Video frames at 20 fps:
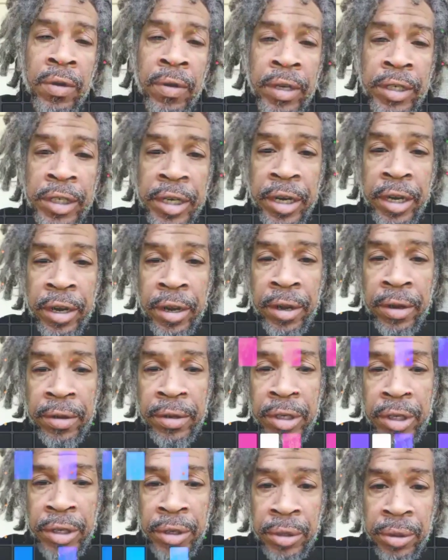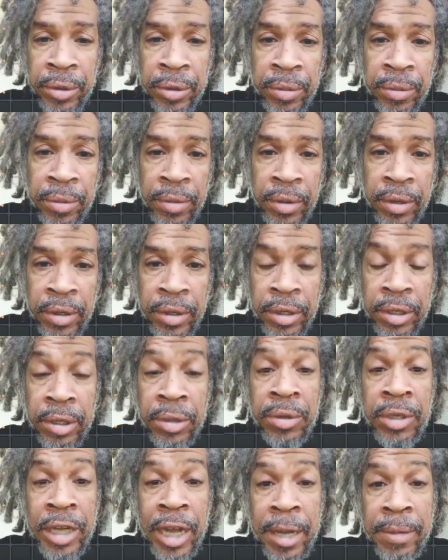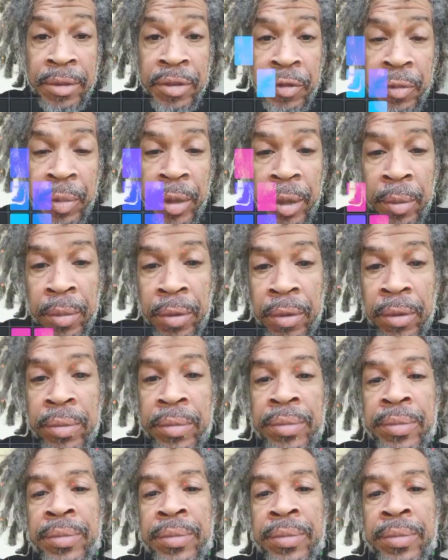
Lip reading: question goes to two types of people.